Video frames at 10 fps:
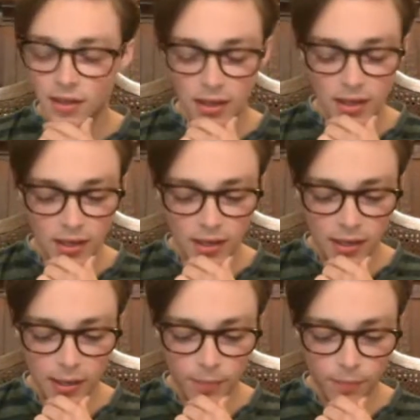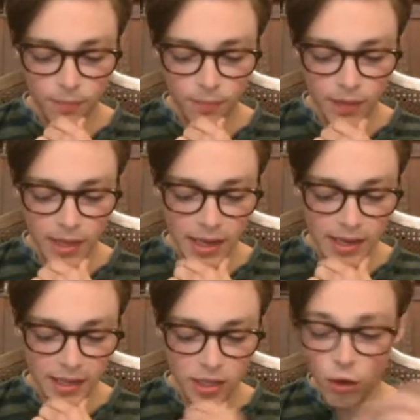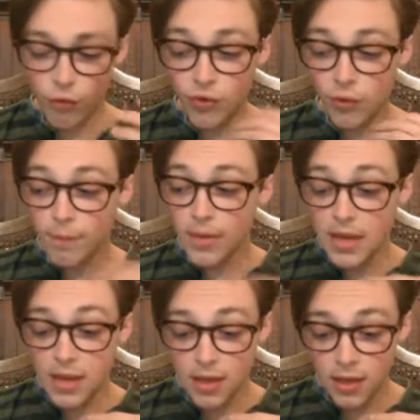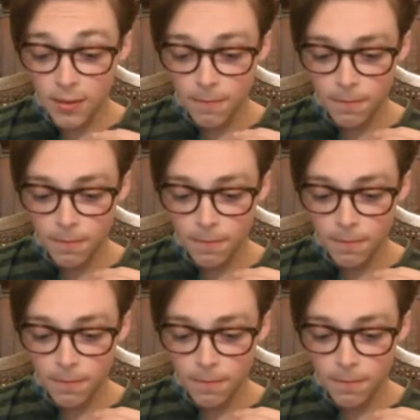And for me,